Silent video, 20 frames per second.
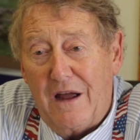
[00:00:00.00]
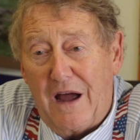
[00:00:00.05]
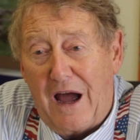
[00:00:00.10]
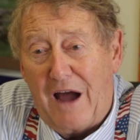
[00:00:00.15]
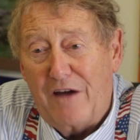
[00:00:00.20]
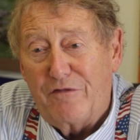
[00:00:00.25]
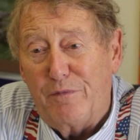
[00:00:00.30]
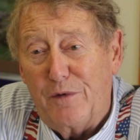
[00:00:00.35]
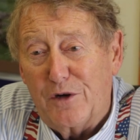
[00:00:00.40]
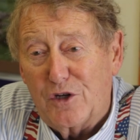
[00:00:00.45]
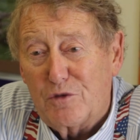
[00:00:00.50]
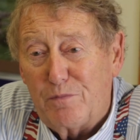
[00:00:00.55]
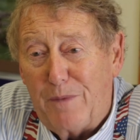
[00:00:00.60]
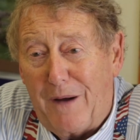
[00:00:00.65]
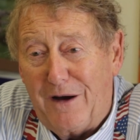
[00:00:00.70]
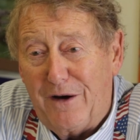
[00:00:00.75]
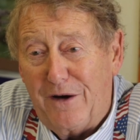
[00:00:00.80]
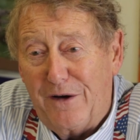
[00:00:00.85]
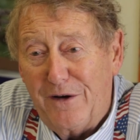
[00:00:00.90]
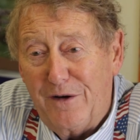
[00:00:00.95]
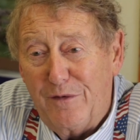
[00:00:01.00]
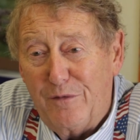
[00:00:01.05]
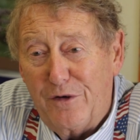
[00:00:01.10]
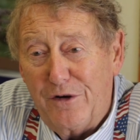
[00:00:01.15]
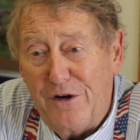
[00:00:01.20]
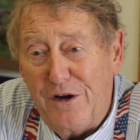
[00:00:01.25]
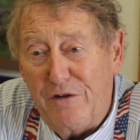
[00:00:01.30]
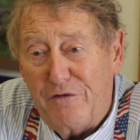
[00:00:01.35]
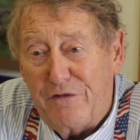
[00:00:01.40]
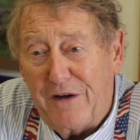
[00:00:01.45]
have much power,
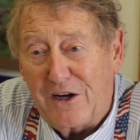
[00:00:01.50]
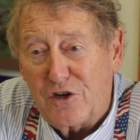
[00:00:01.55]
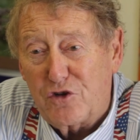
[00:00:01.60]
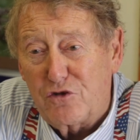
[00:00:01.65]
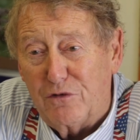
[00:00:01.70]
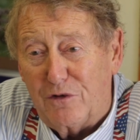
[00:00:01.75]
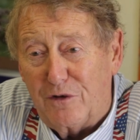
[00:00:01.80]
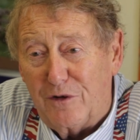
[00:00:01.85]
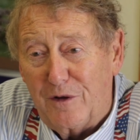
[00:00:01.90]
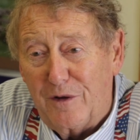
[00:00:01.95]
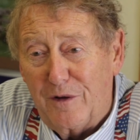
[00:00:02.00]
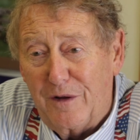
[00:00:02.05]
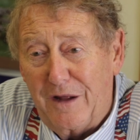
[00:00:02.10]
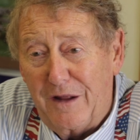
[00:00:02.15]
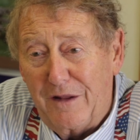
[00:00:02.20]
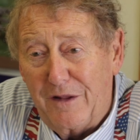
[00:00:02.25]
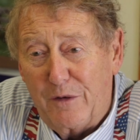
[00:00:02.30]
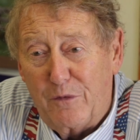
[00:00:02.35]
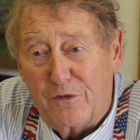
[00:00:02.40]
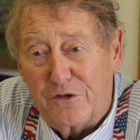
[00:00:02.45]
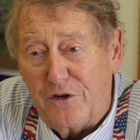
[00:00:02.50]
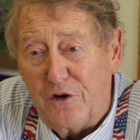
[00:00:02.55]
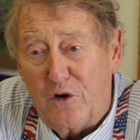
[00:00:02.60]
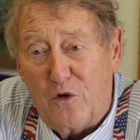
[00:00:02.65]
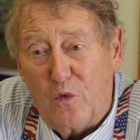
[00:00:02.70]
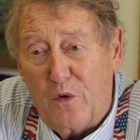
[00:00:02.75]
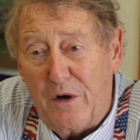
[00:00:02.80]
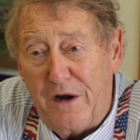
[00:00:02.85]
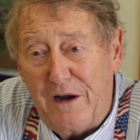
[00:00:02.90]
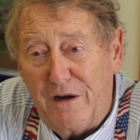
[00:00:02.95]
were ineffectual. There was
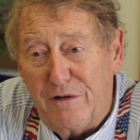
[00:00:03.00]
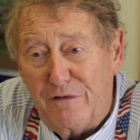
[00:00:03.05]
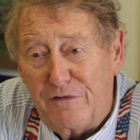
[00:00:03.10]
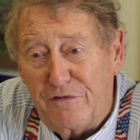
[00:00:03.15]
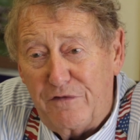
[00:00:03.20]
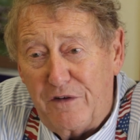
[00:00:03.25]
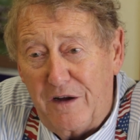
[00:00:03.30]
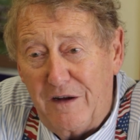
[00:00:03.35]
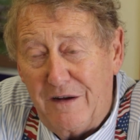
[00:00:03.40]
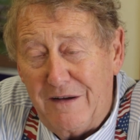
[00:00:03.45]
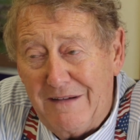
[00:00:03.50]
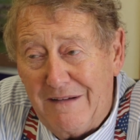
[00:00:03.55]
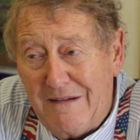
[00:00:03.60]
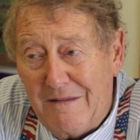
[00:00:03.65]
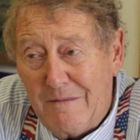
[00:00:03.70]
no way of